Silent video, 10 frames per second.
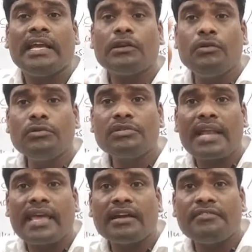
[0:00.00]
it looks
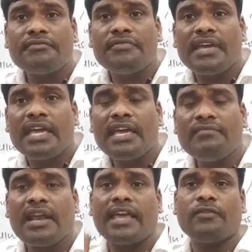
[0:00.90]
like a
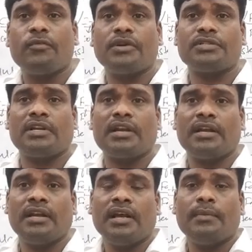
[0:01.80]
wave like what
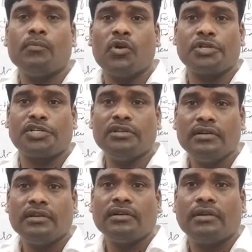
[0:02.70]
children?
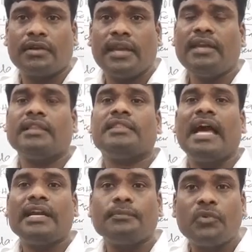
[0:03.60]
Motion, okay?
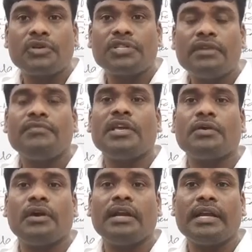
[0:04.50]
That motion we
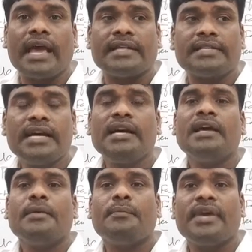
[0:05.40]
call it as a
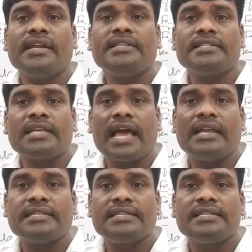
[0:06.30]

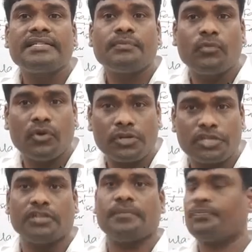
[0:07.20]
peristalsis
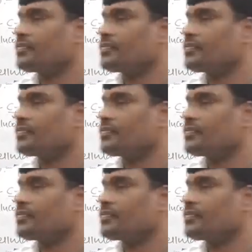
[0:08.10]
motion,